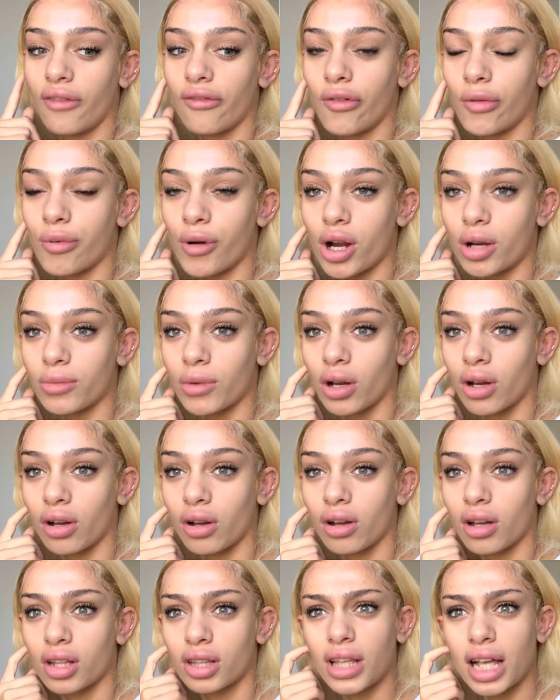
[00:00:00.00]
for promo.
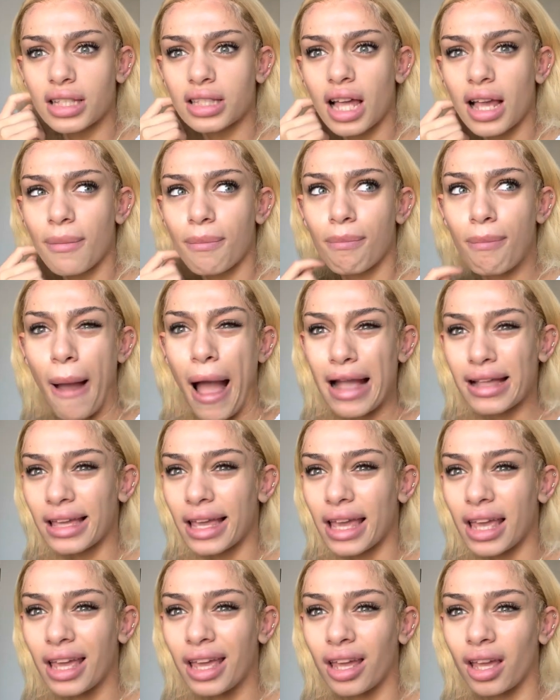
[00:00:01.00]
That's like
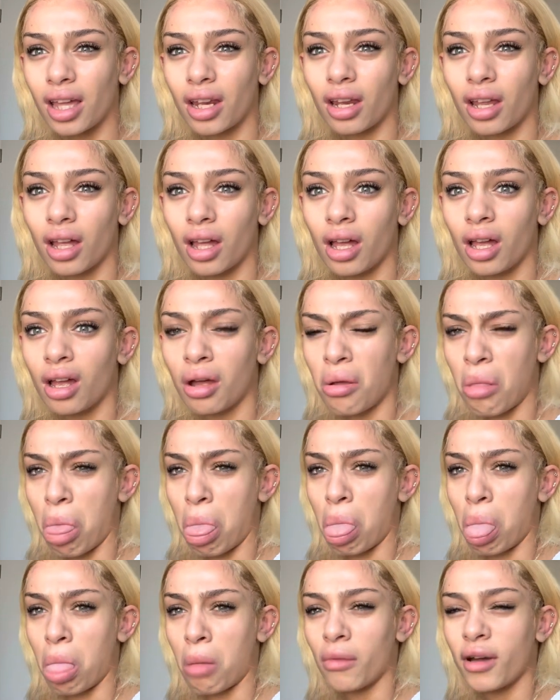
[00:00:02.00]
banging.
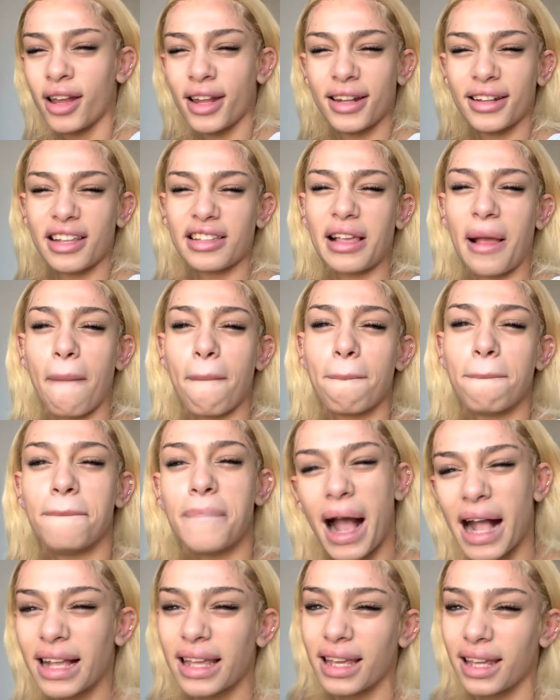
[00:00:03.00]
It's like
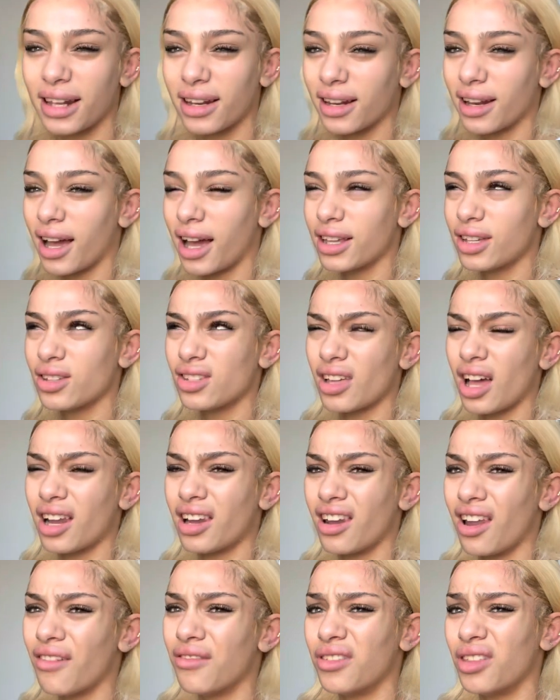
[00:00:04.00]
banging. I used, to, I
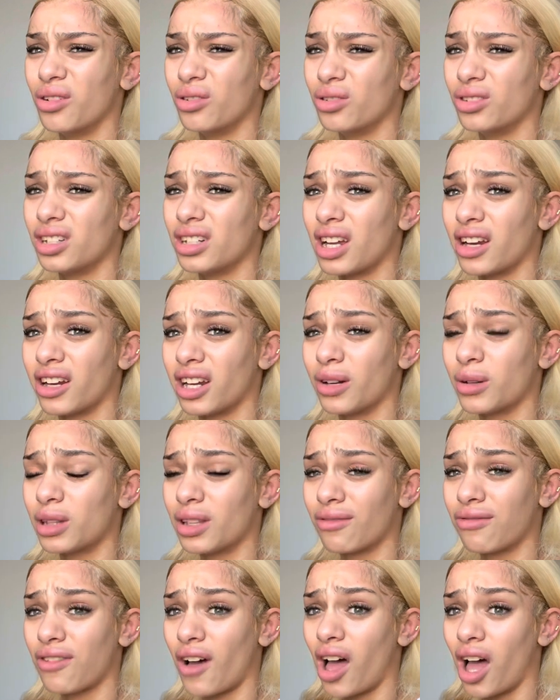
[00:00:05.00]
love The Ordinary. What the
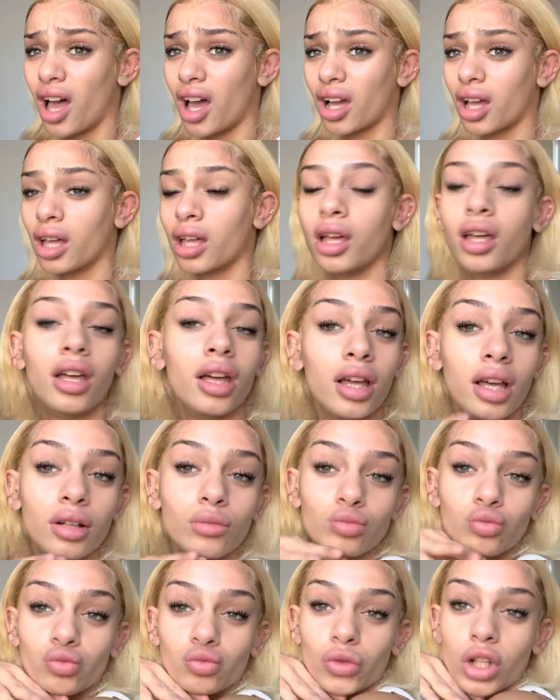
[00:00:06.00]
fuck?
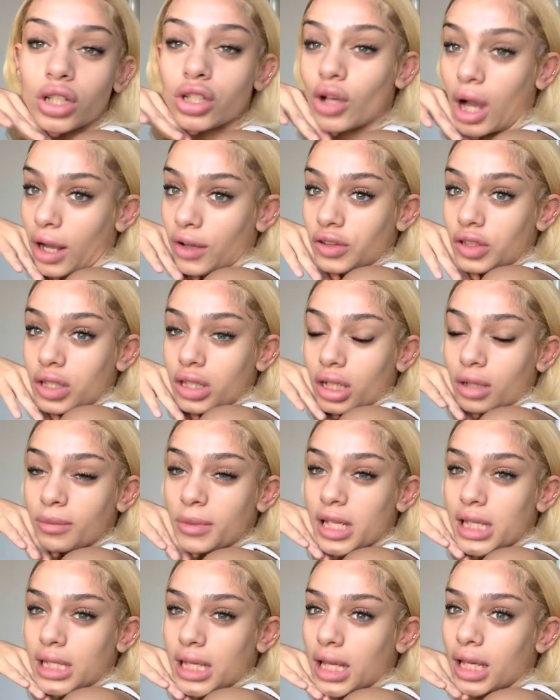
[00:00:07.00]
So I just done my
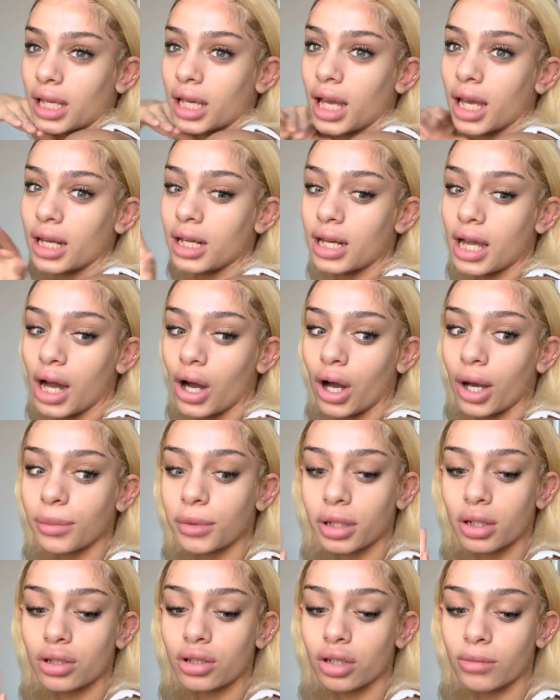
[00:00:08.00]
skincare. Now I'm
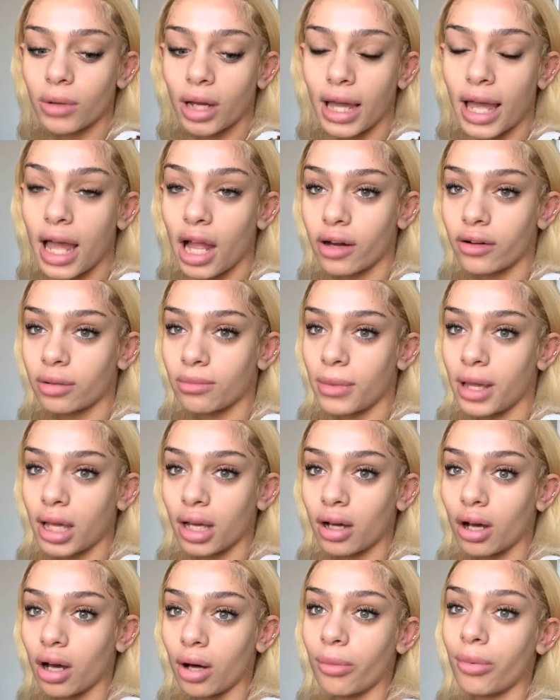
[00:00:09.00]
gonna do my hair and
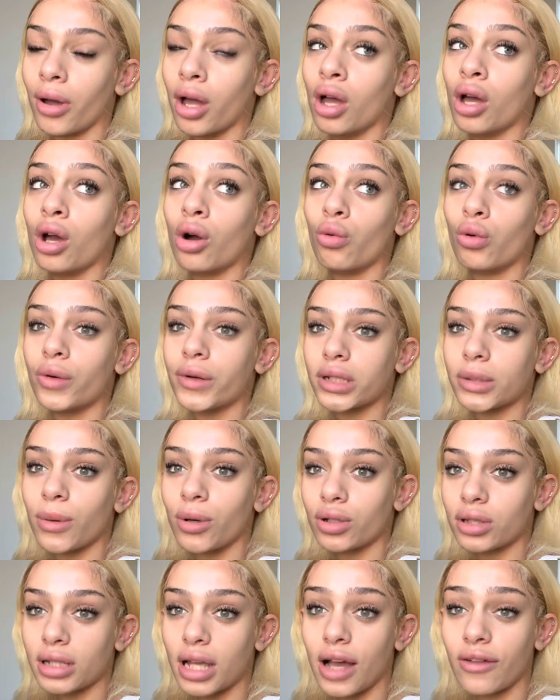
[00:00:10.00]
makeup. We were
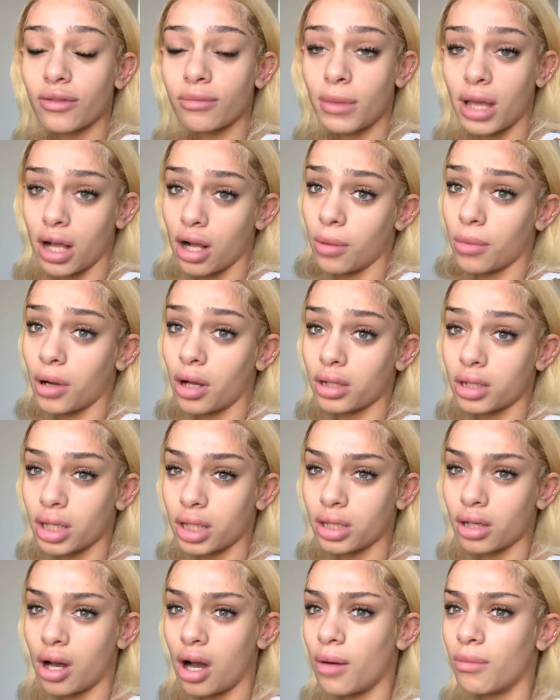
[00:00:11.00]
supposed to have a makeup
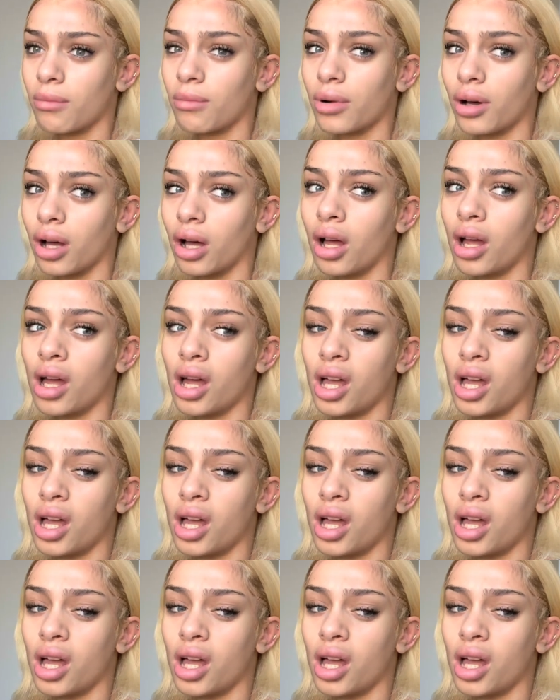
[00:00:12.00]
artist come, but